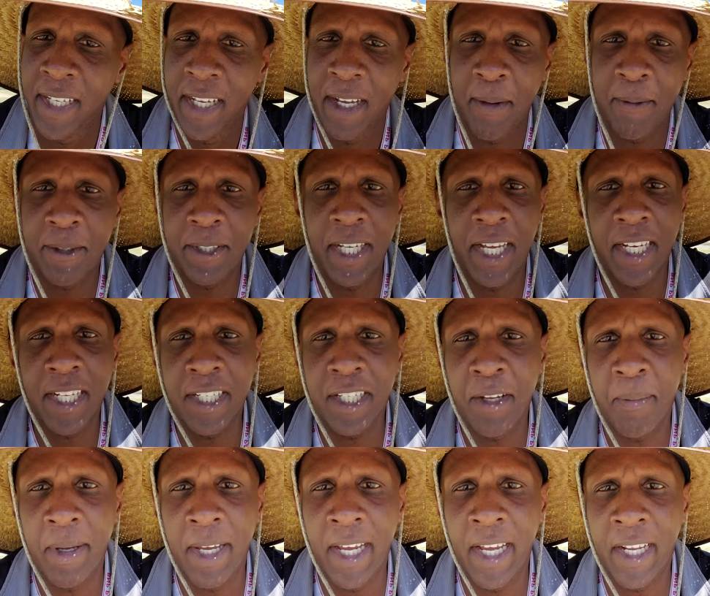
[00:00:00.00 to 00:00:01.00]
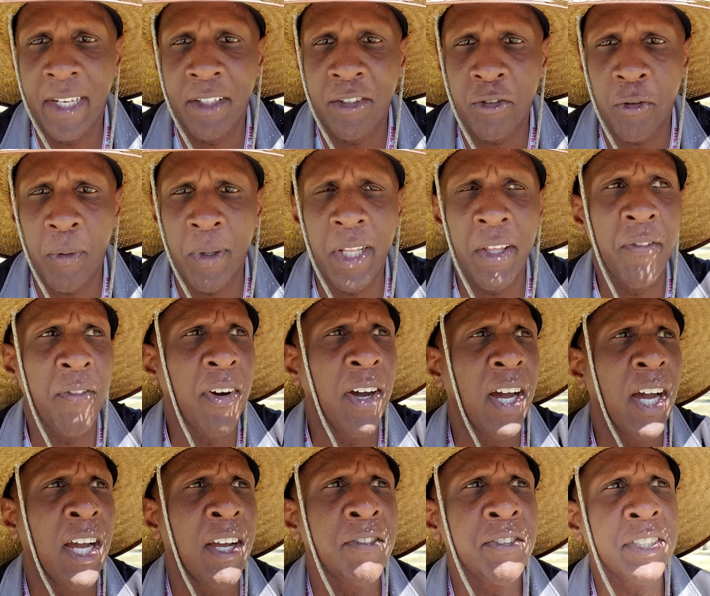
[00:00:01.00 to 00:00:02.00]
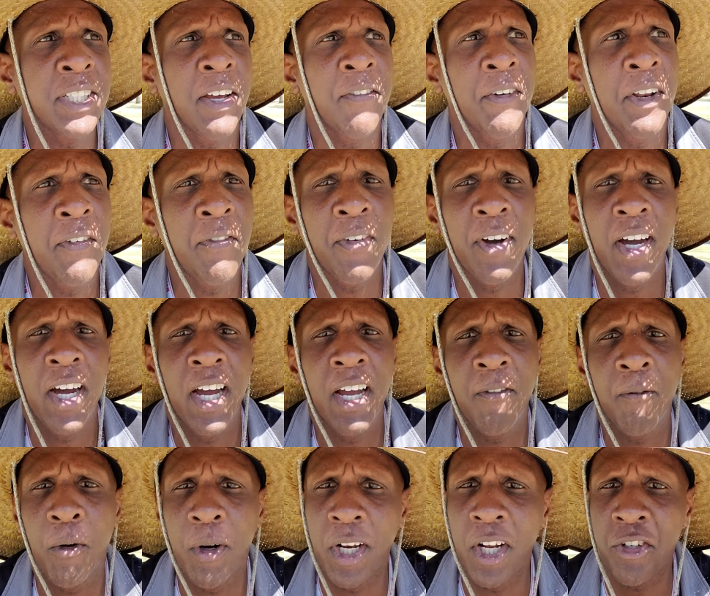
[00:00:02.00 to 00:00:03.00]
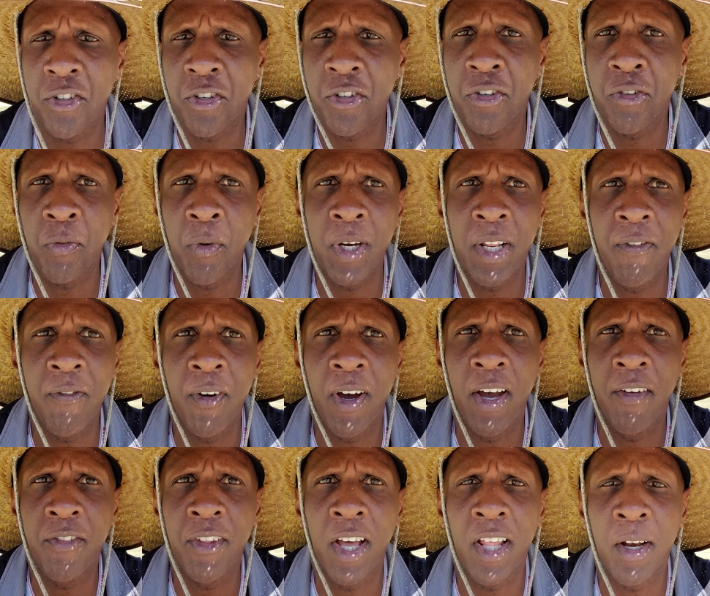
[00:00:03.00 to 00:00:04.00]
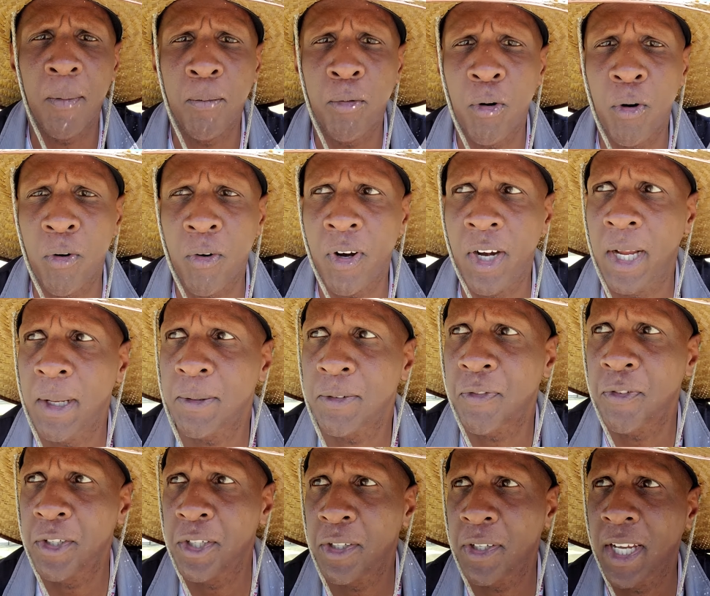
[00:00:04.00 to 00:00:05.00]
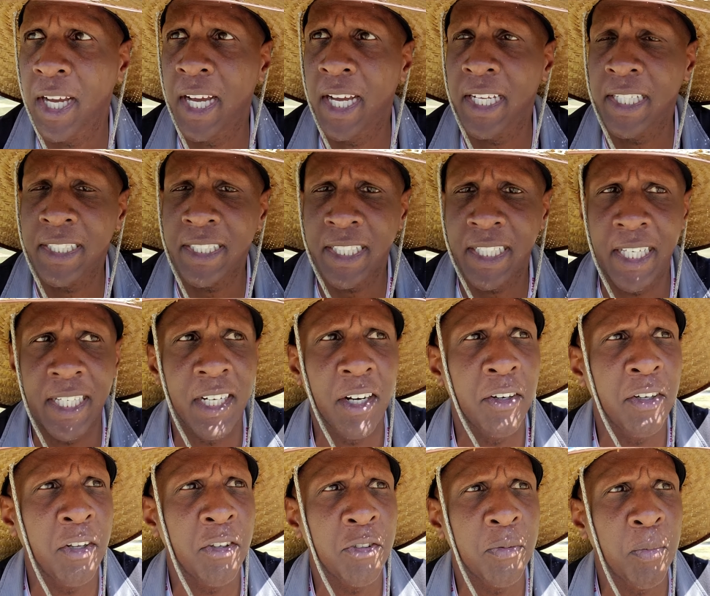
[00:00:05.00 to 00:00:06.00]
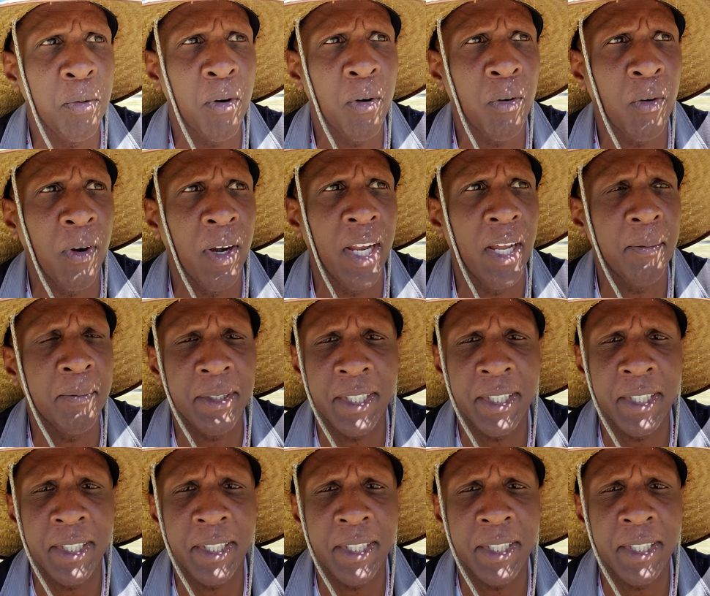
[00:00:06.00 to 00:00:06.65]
I'm telling you, man, twenty-five dollars, seventy-five dollars, one hundred twenty-five dollar programs for you guys. Get on those programs.